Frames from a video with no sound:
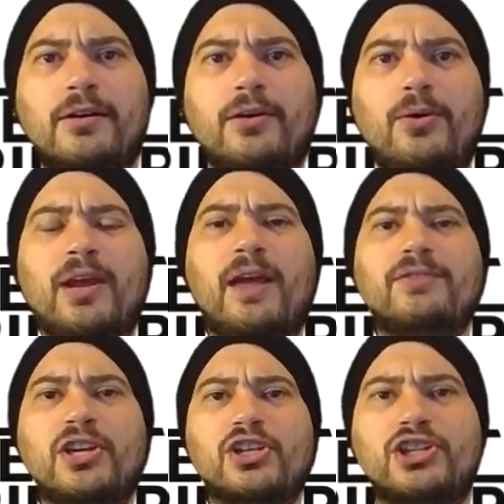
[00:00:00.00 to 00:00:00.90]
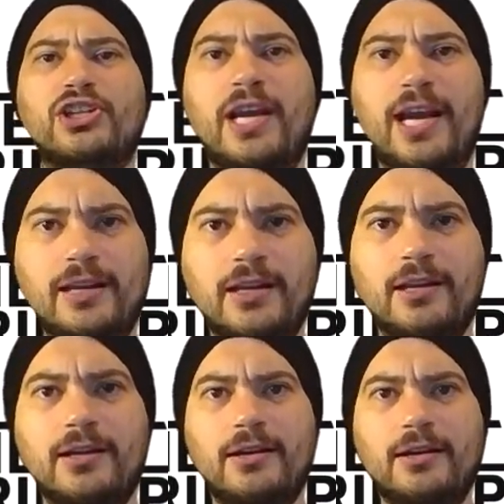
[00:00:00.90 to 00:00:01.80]
Who gives a shit?
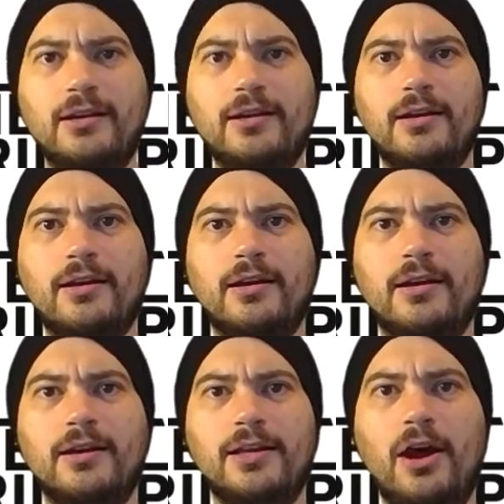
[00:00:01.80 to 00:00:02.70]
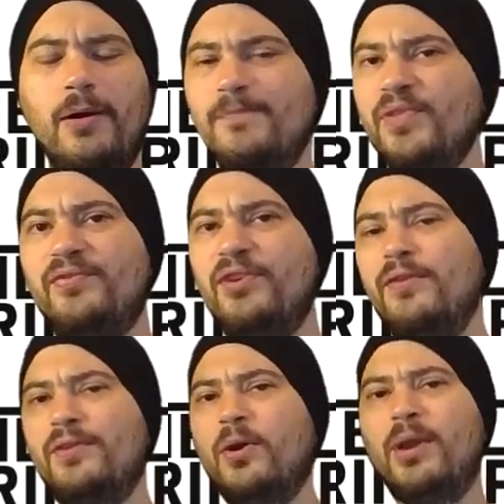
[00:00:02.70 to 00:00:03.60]
If
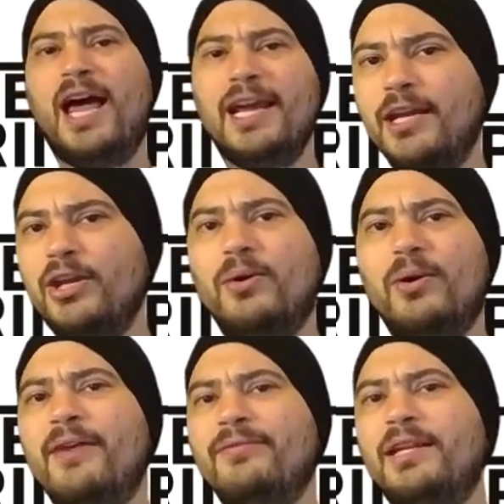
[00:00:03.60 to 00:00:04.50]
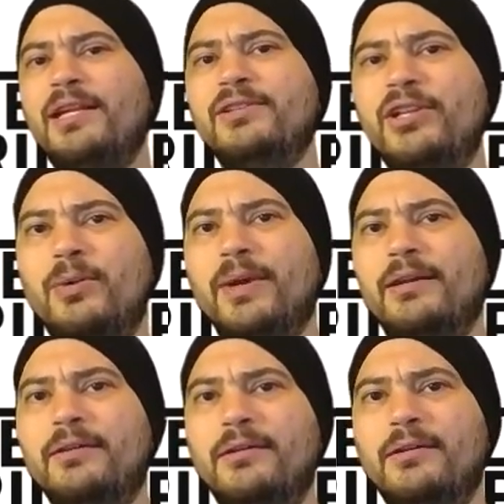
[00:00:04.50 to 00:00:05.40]
you don't like it, you don't have to listen to it.
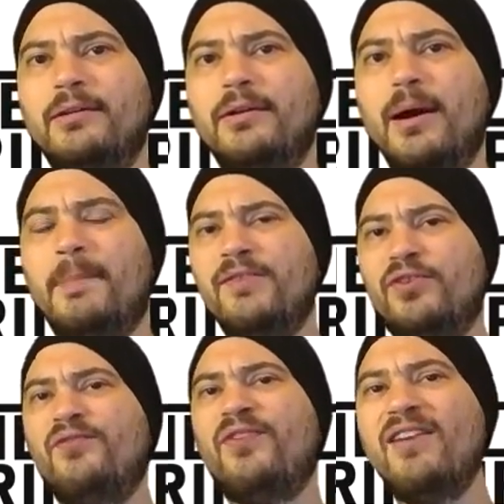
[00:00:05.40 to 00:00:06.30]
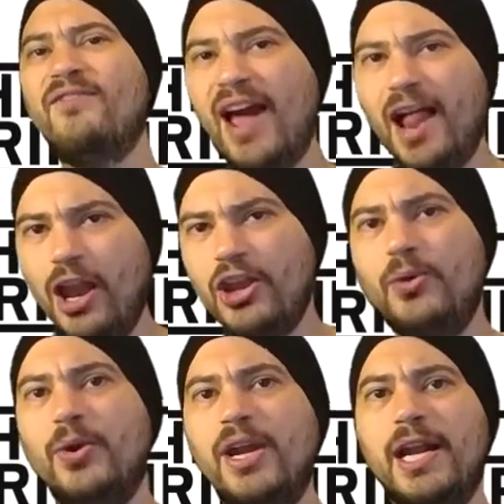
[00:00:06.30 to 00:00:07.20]
But if you find
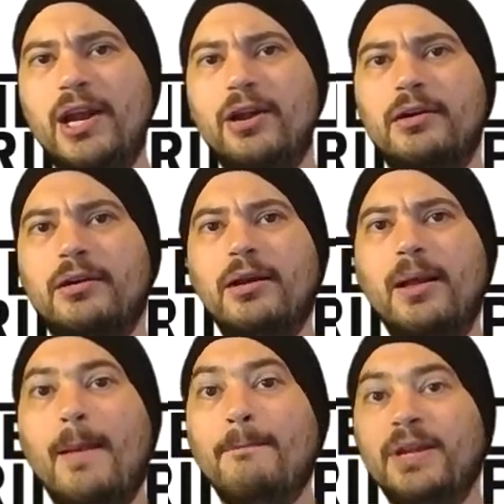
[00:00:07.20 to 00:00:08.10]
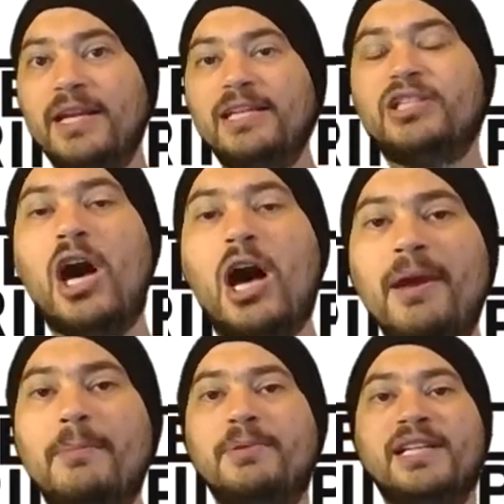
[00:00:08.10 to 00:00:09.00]
value in here, please
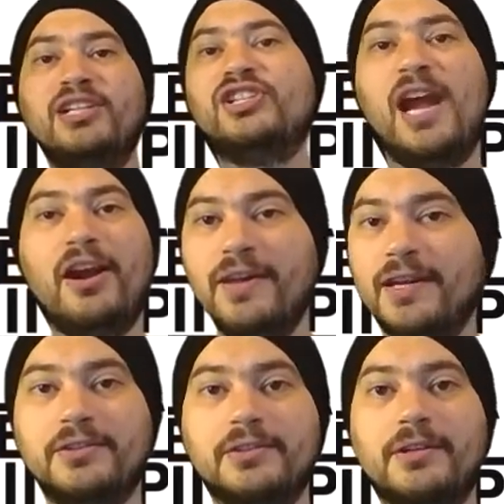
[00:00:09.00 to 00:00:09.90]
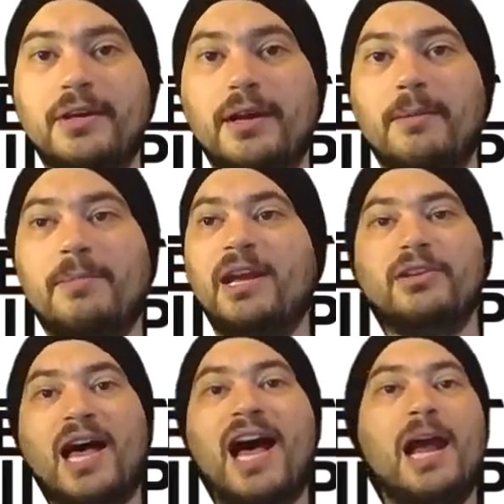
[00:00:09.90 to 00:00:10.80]
comment, please share this, because
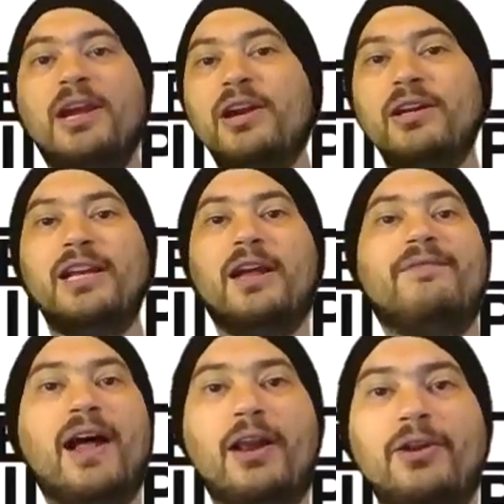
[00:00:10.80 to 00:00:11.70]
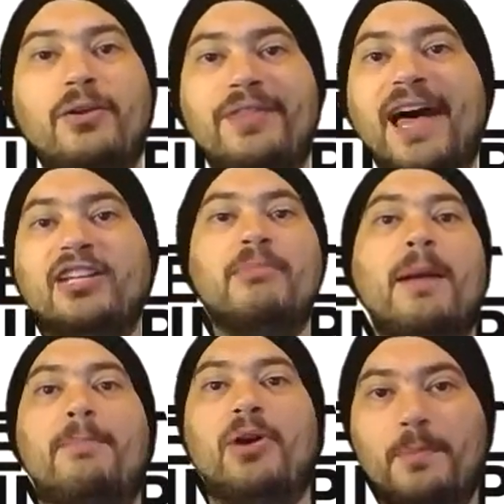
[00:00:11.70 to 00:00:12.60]
I'm here to give value. That's
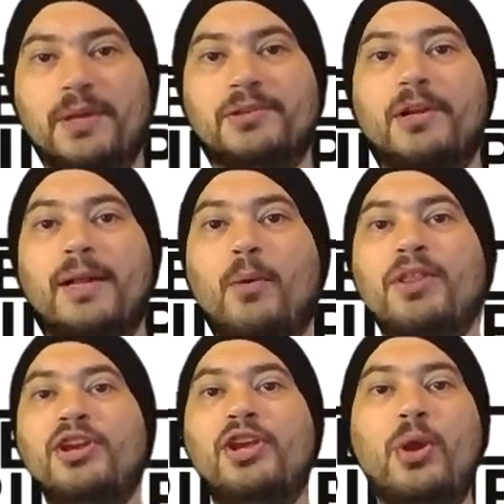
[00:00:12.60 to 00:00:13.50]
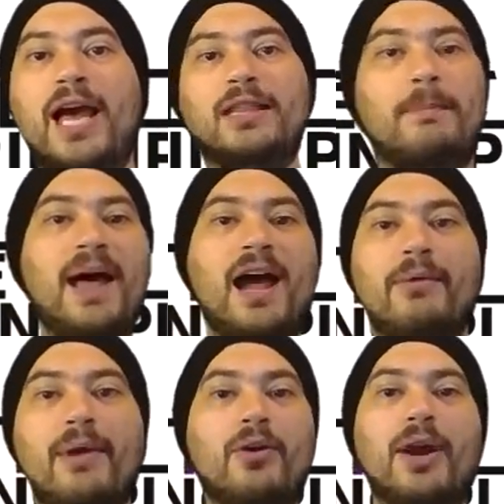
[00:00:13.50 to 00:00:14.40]
purpose. Whether you like the
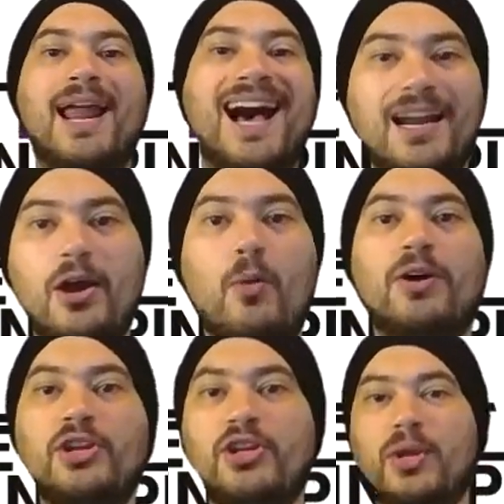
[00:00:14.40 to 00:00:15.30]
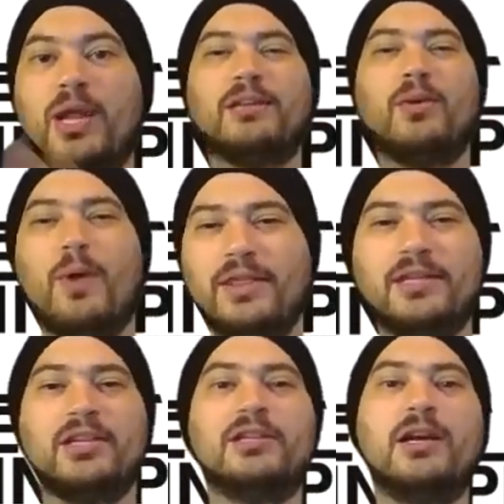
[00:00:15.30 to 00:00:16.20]
background or not, whether you like the way
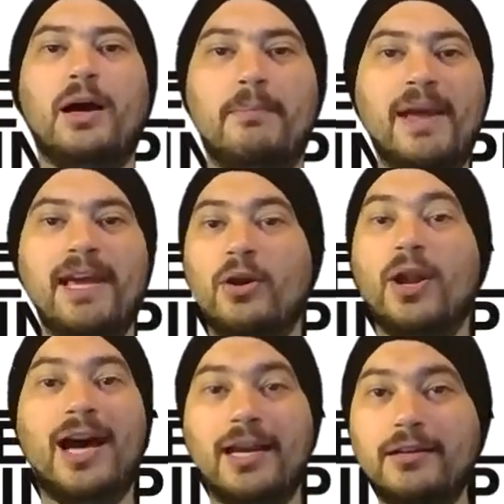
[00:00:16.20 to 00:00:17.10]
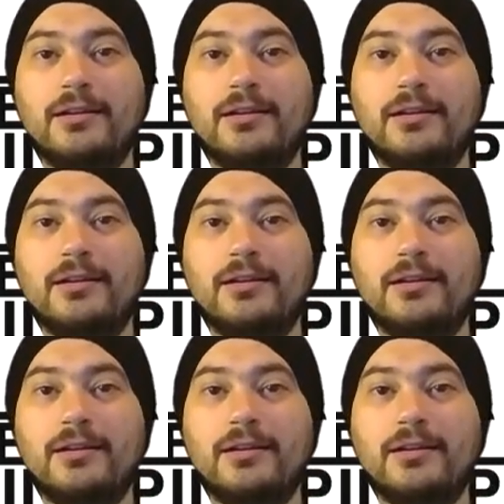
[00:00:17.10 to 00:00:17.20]
this is made or not,